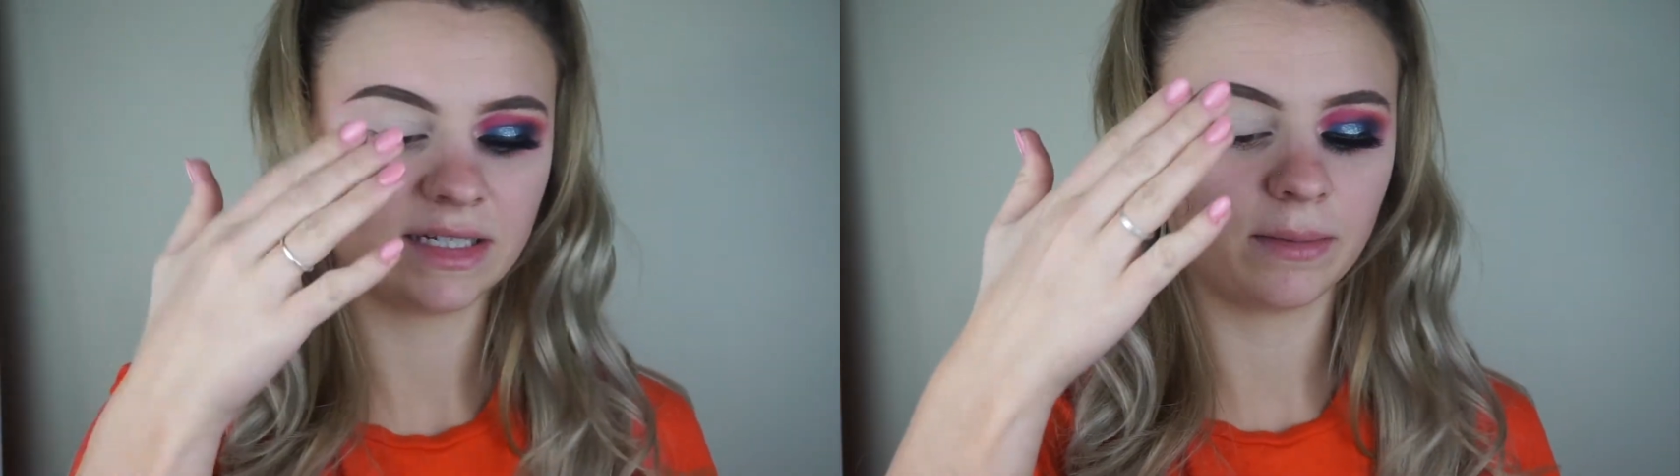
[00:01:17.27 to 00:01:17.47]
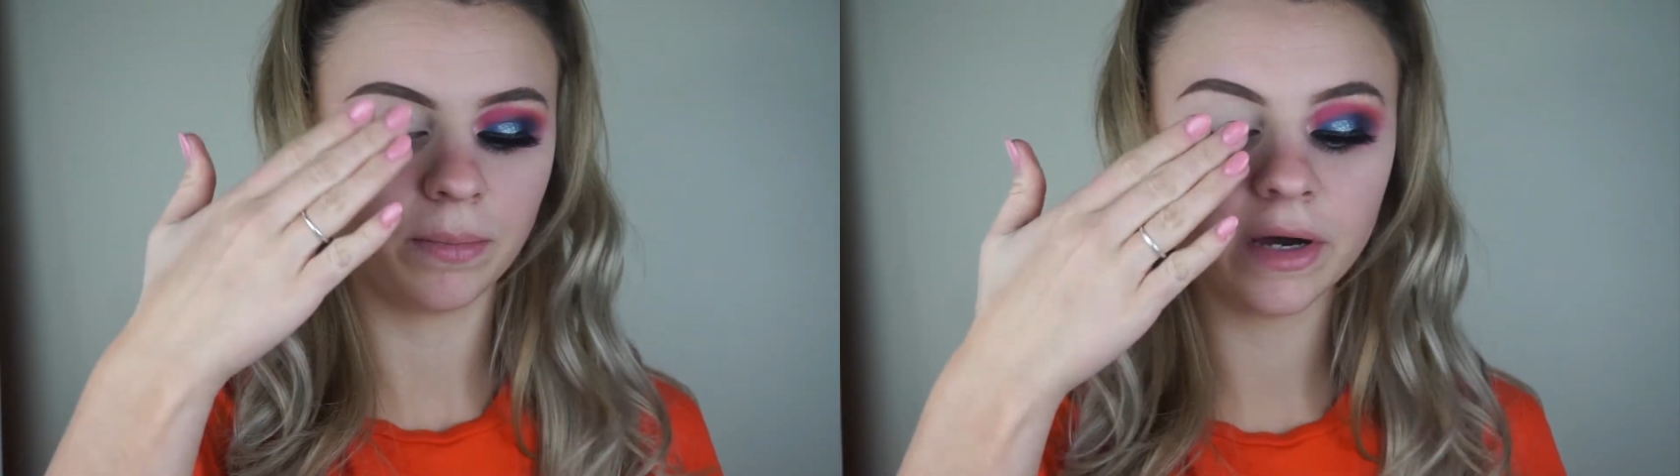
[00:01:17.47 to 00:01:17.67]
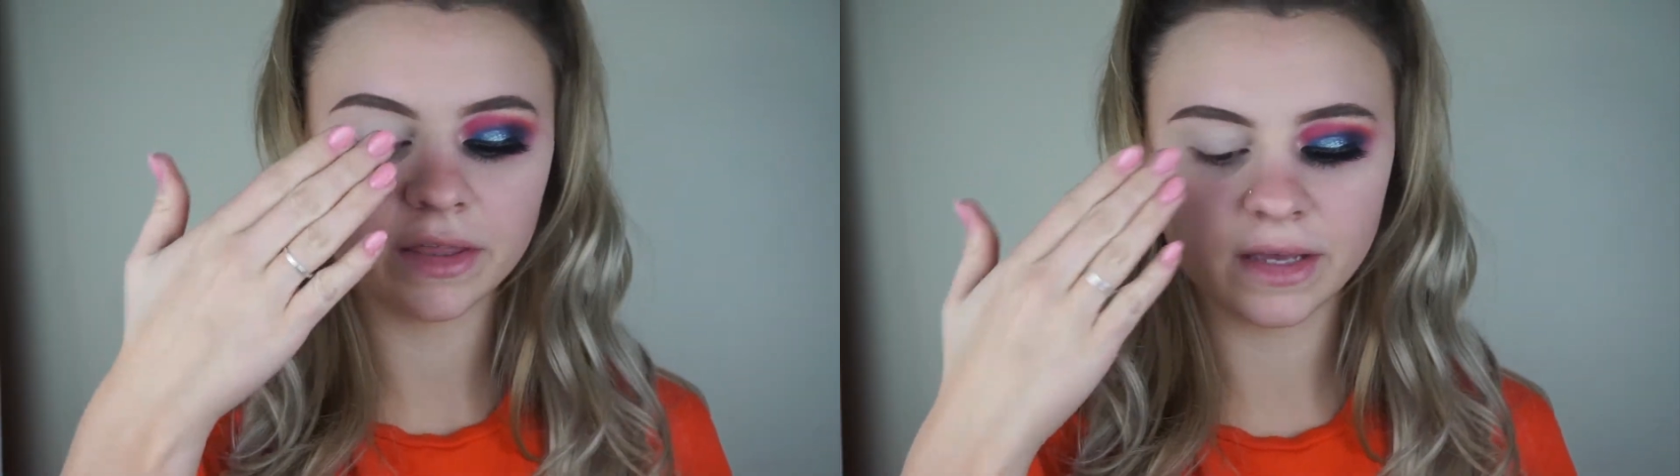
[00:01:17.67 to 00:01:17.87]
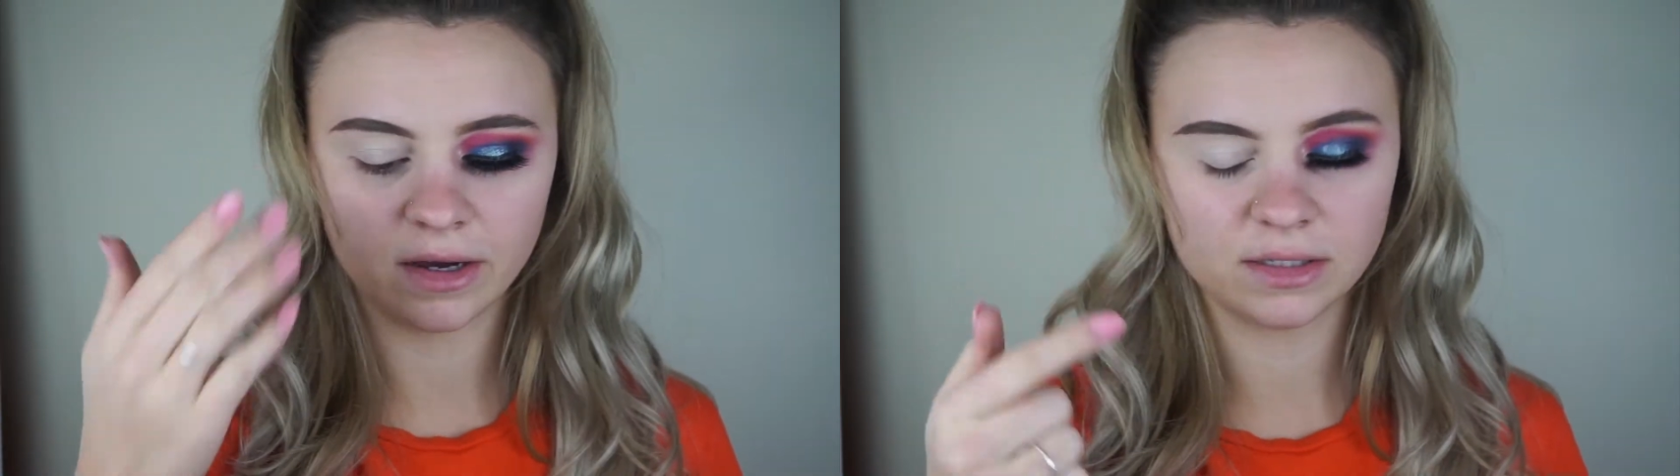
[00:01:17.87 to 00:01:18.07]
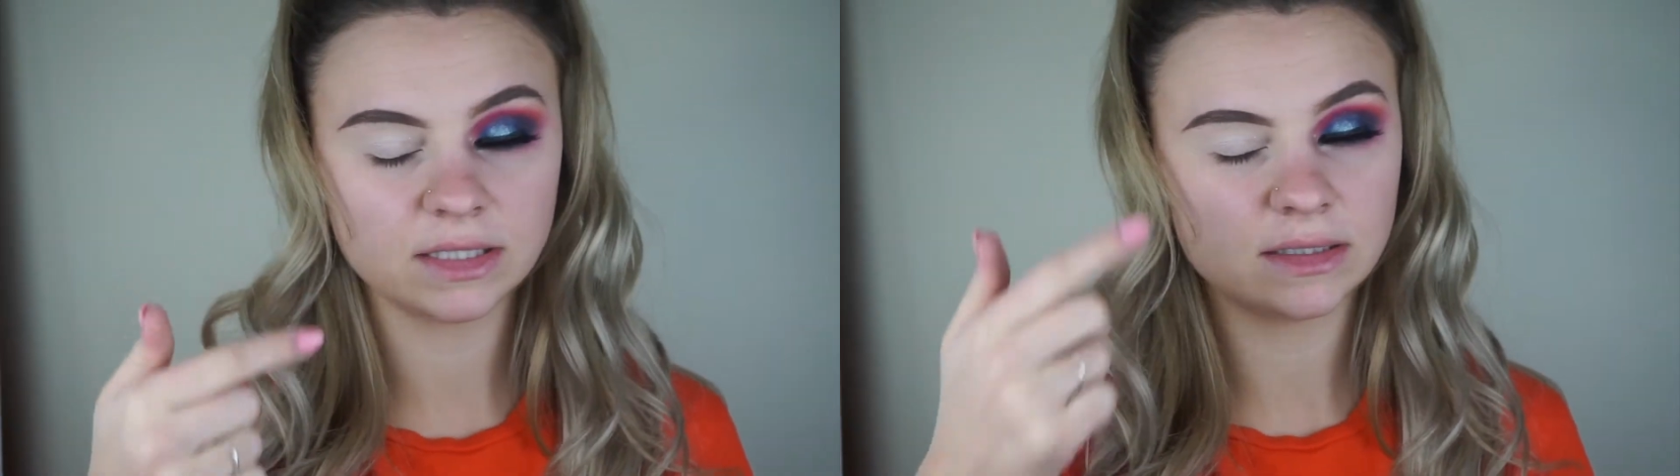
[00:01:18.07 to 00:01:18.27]
like put that
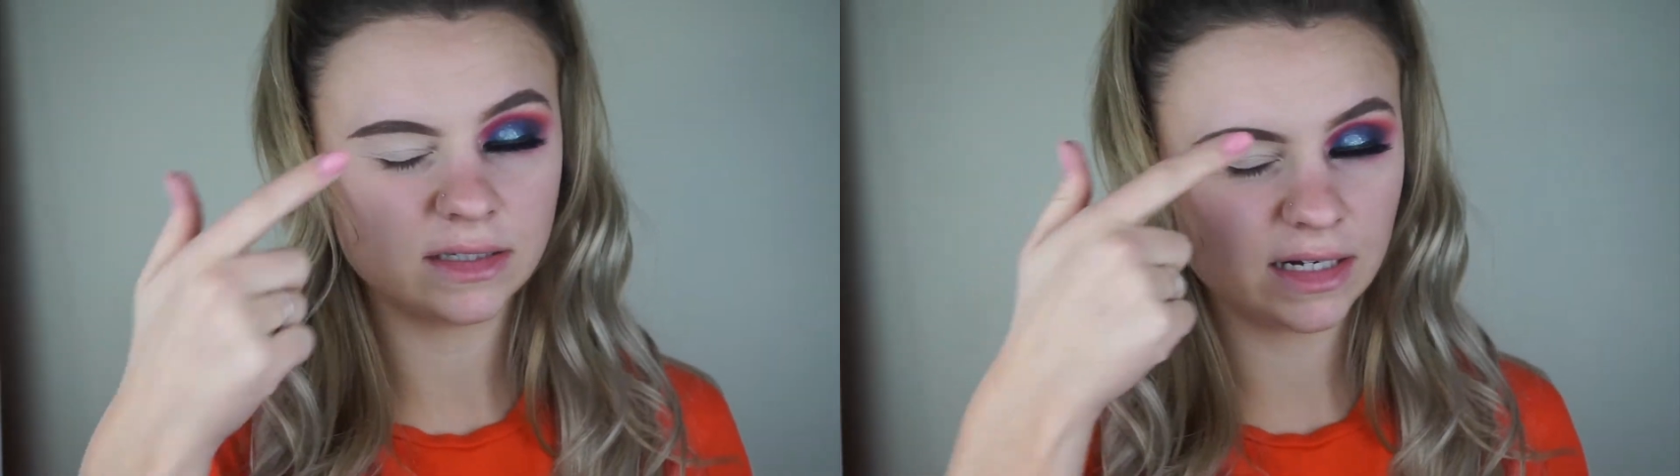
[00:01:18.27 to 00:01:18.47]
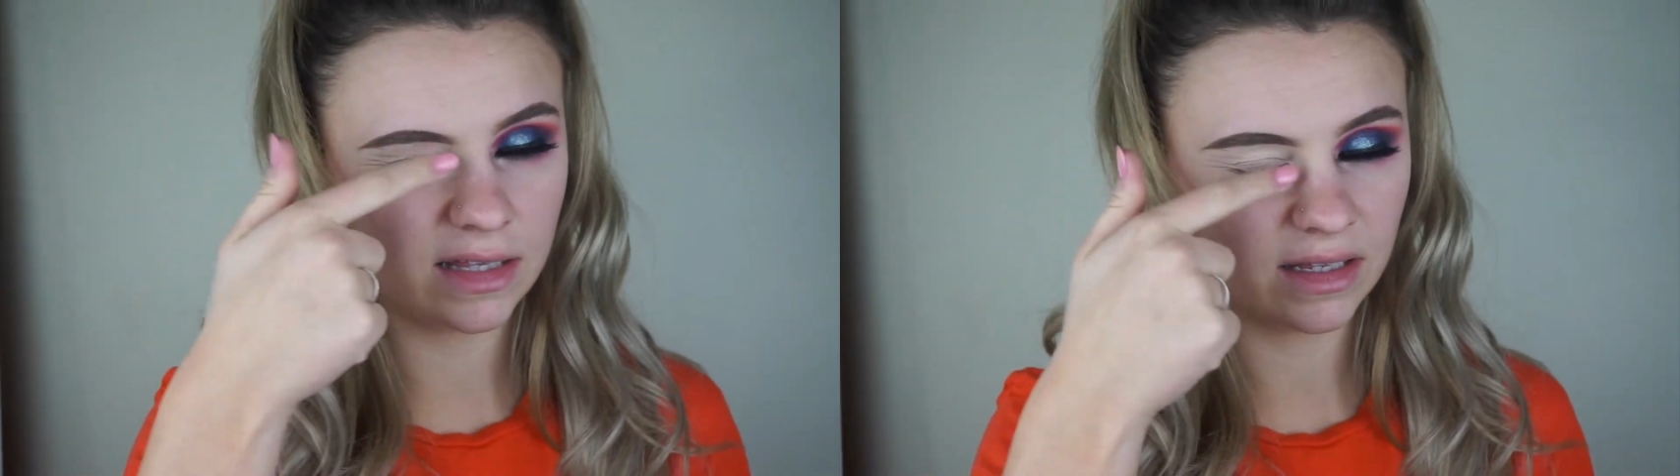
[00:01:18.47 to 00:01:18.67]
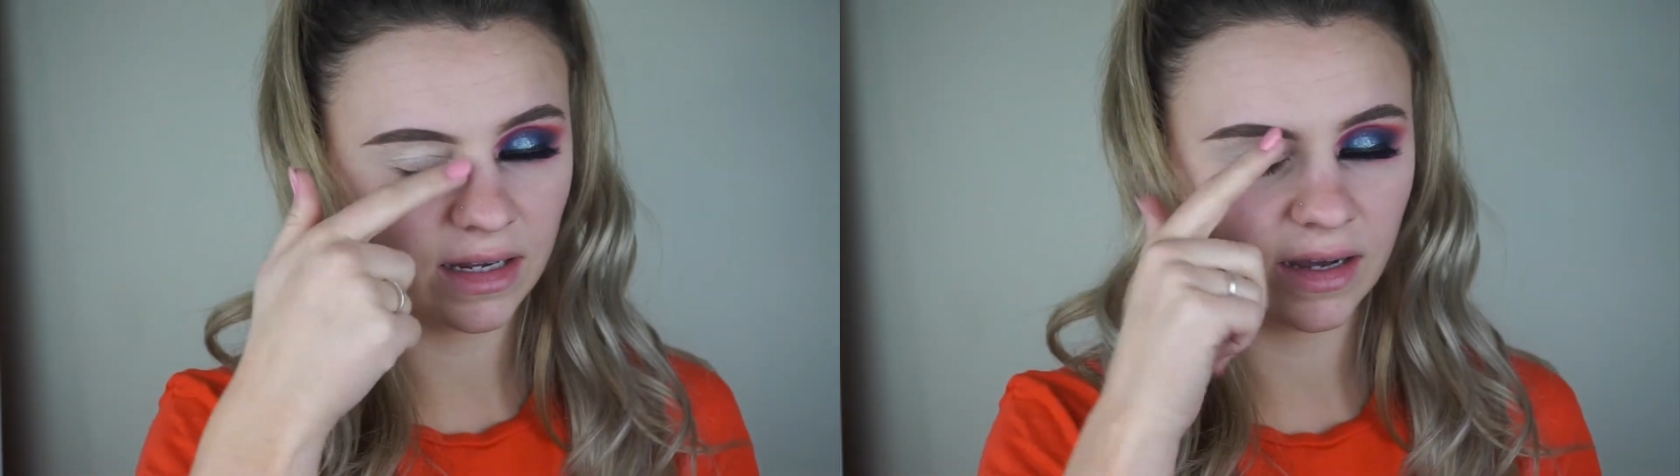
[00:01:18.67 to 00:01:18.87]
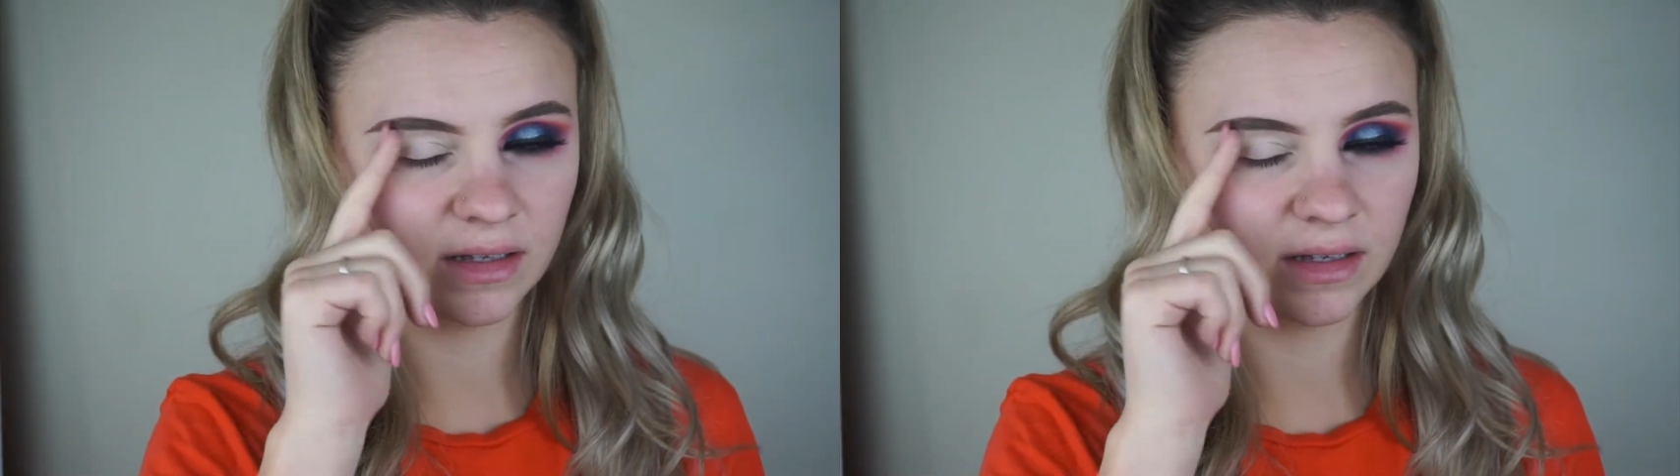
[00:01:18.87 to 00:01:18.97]
onto the lid and then kind